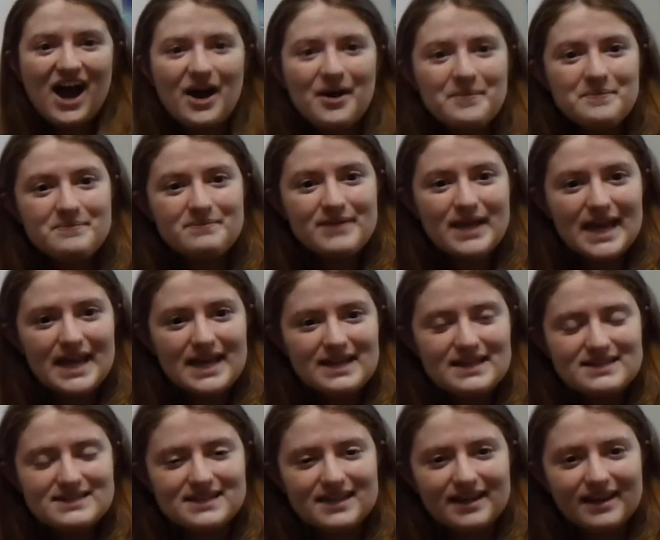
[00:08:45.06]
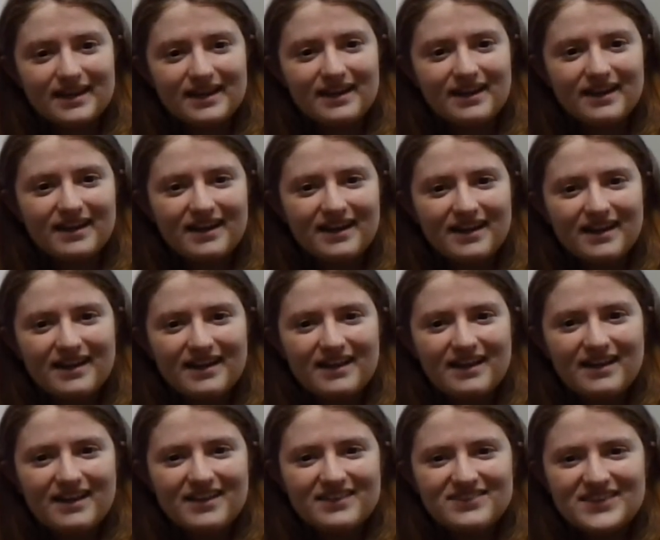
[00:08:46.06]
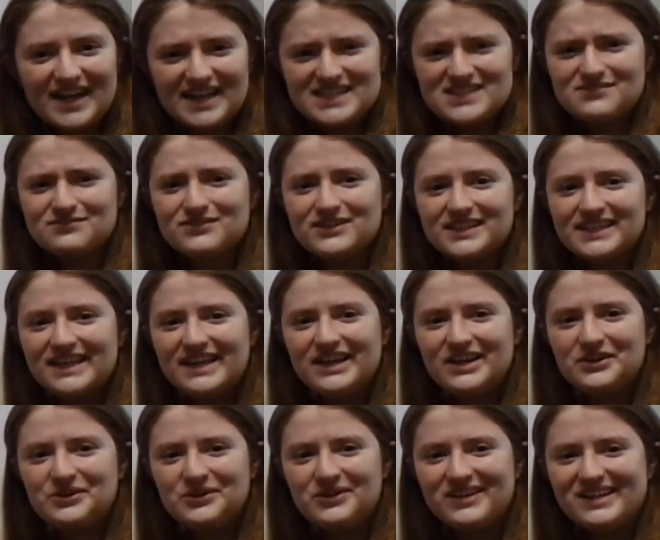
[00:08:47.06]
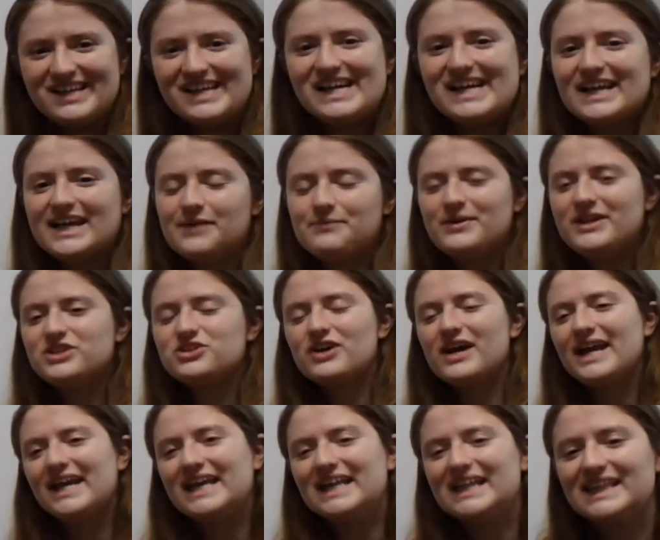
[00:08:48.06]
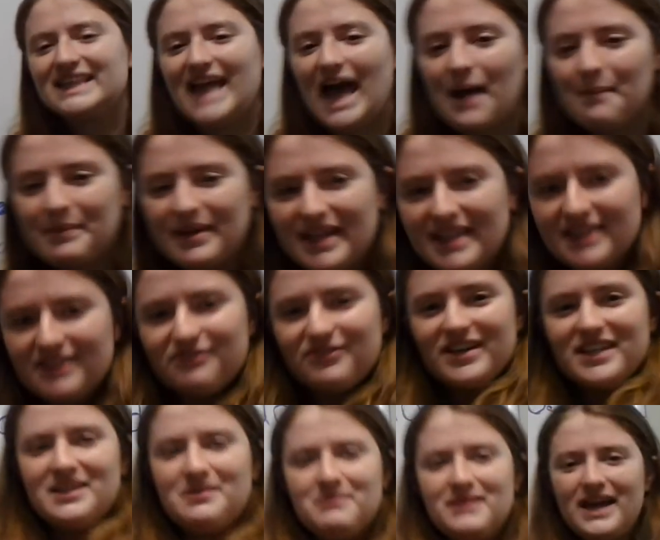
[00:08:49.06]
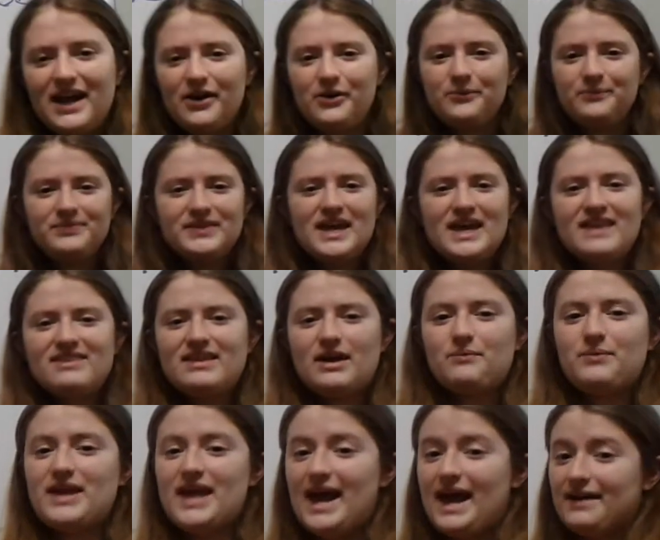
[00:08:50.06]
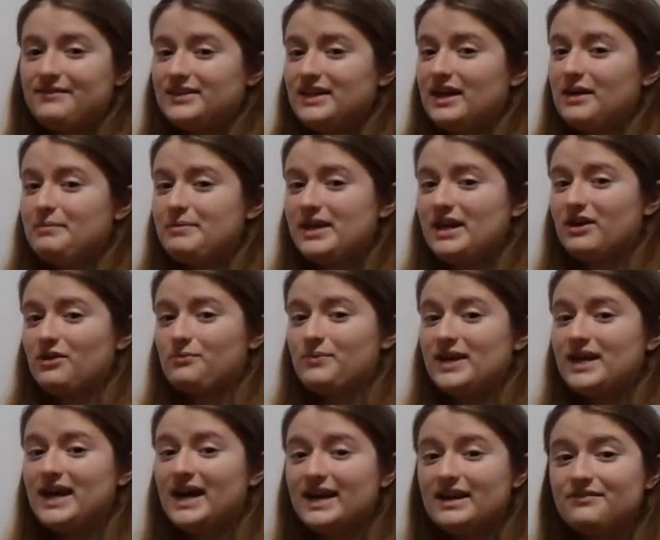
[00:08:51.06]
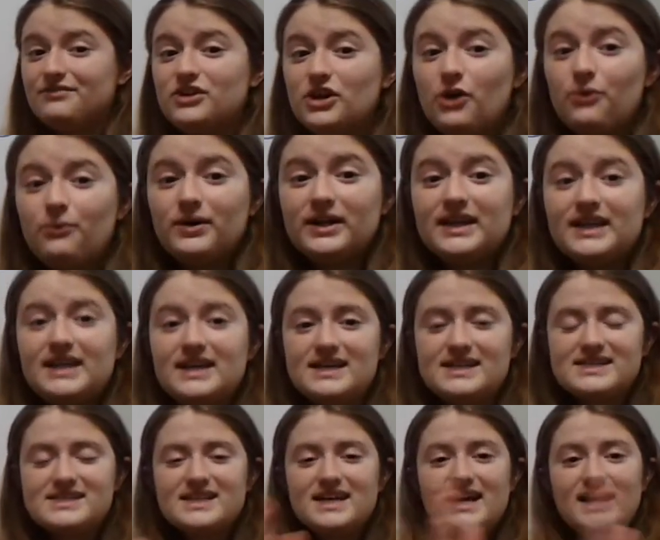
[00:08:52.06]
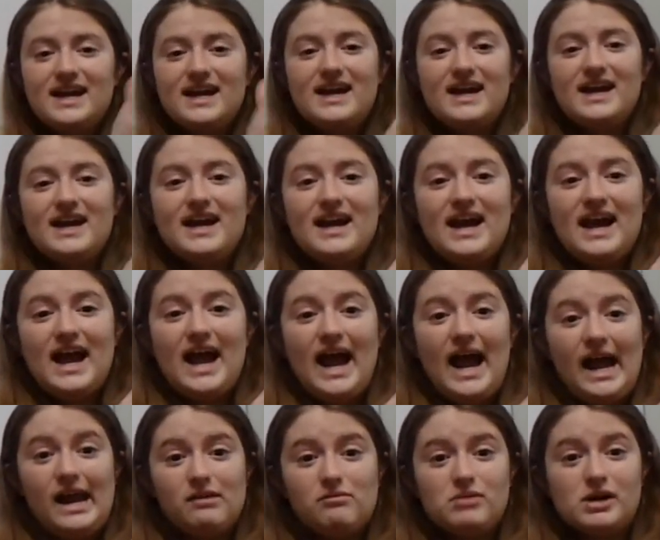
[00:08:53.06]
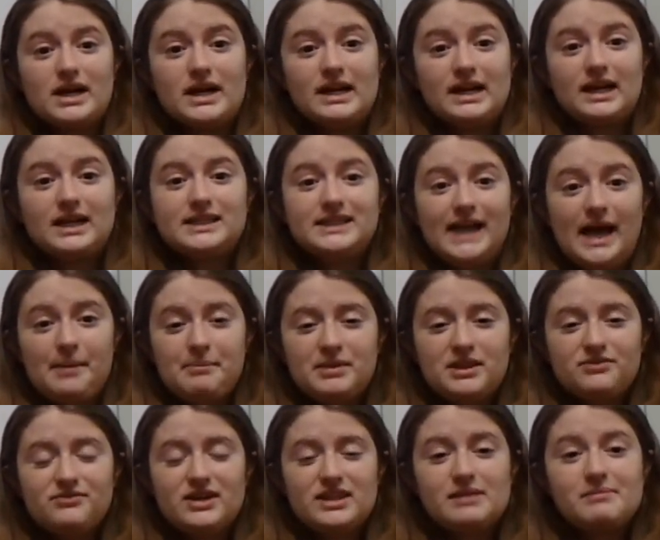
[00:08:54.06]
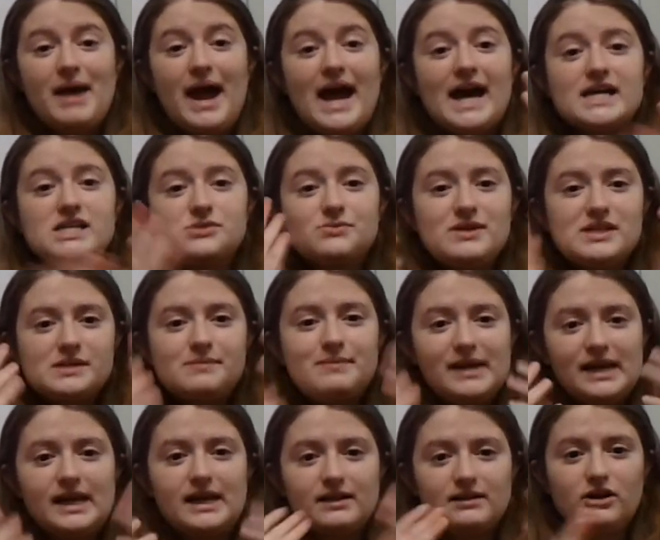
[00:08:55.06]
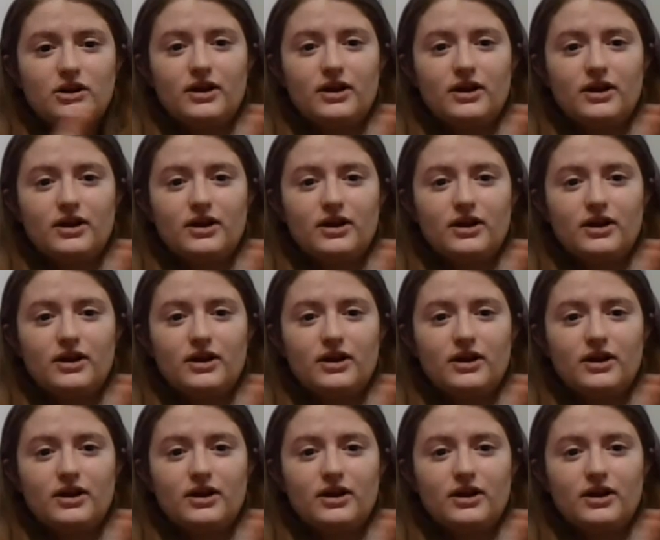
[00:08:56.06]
Amazing. That's really cool. Can we try clapping the rhythm now? That we have it up here and we kind of know what it is. And we're going to clap the rhythm as we speak it.